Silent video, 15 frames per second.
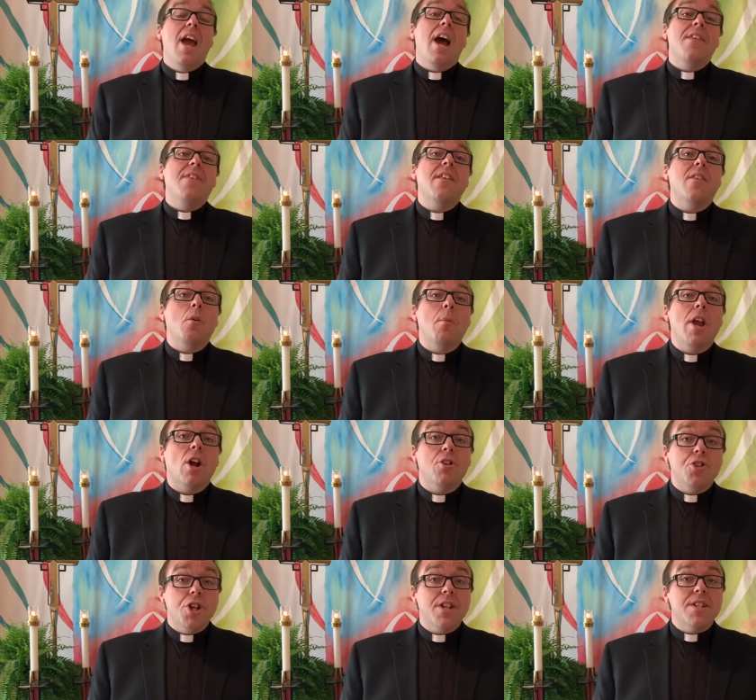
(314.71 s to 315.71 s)
I think that we
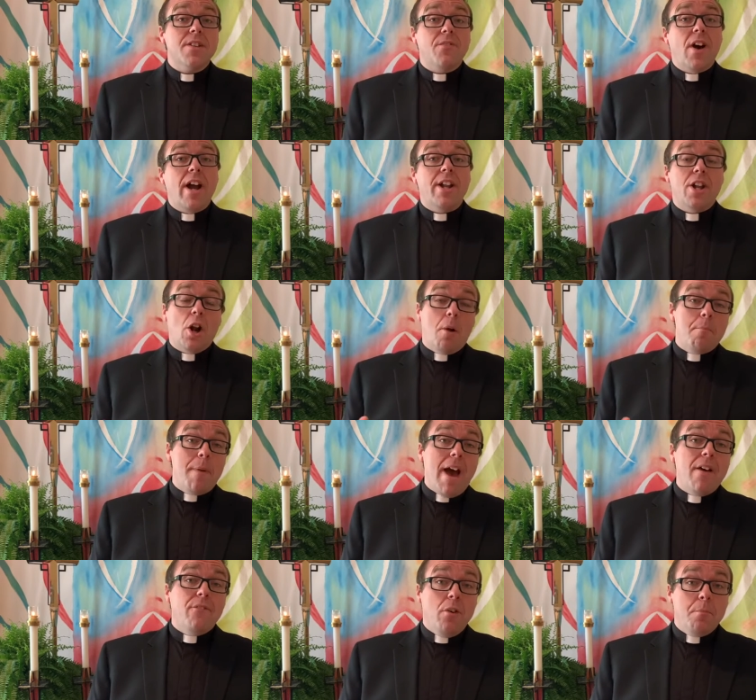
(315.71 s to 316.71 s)
are justified in our
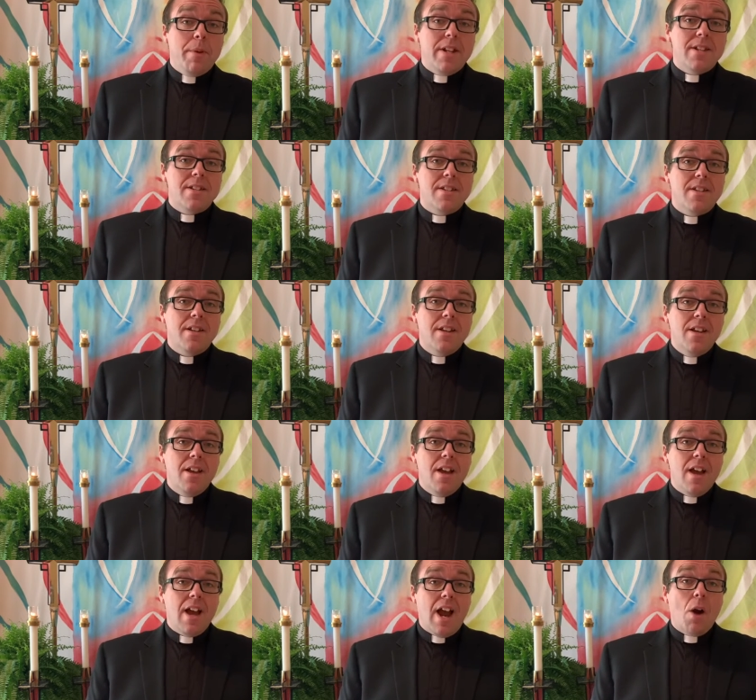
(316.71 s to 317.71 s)
bafflement,
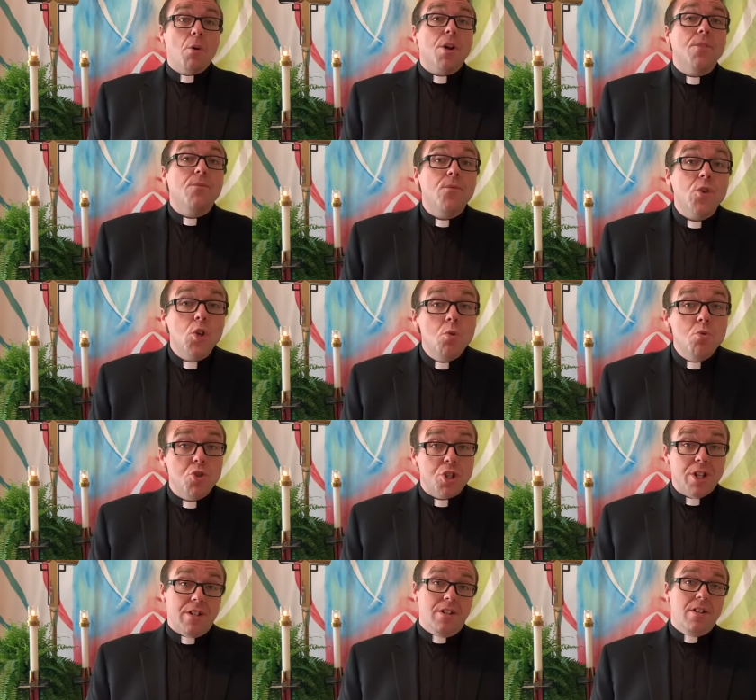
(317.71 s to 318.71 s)
our
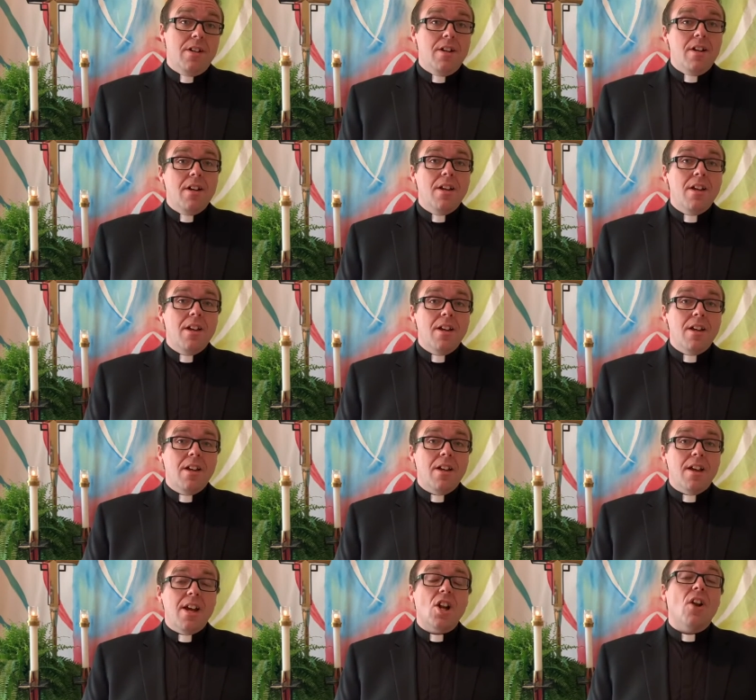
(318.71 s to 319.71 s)
confusion,
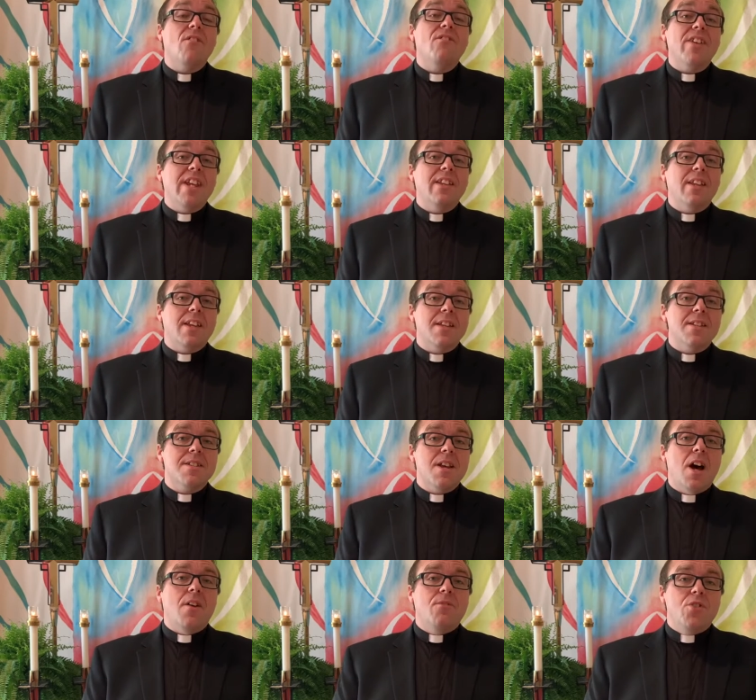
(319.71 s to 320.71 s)
and our
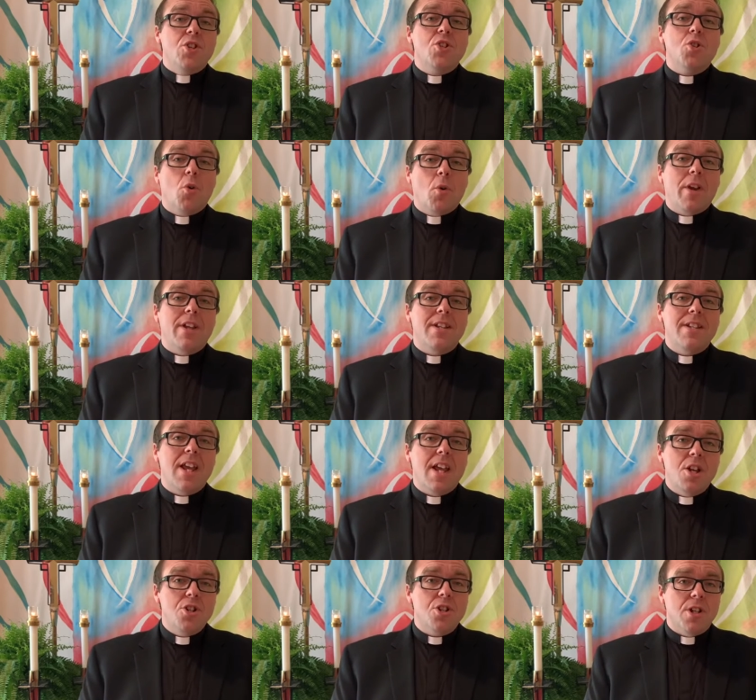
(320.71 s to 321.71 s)
feelings of
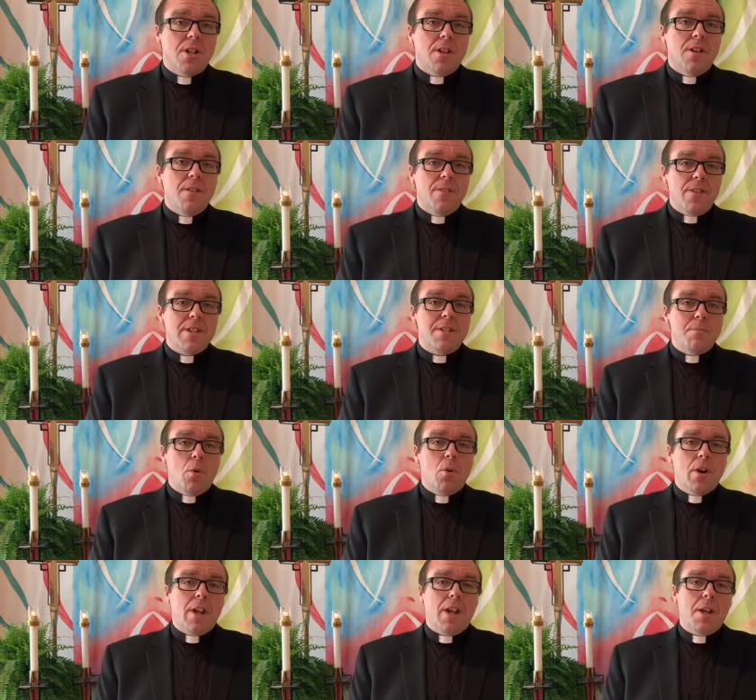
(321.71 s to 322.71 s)
disorientation this
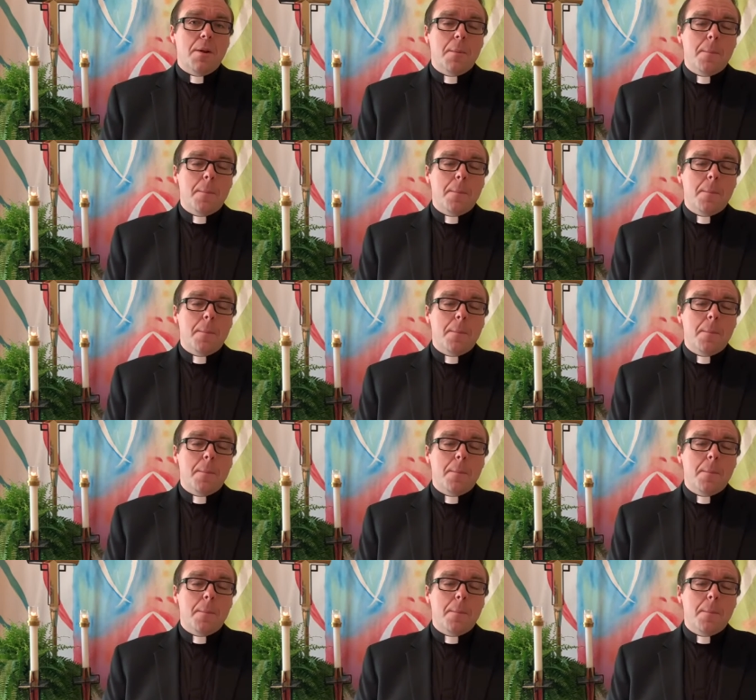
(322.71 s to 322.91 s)
morning